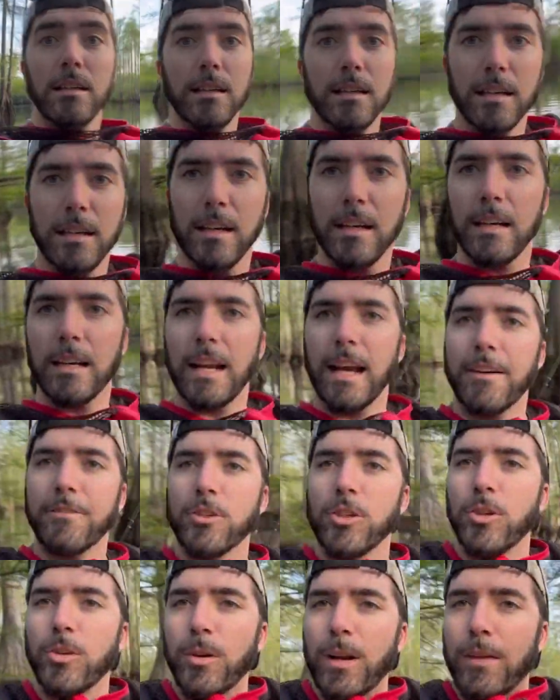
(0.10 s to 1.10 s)
Good
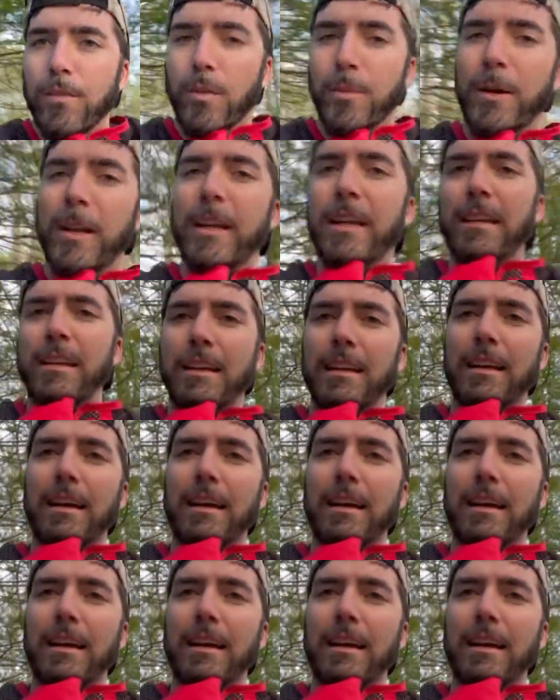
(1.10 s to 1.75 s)
afternoon, everybody.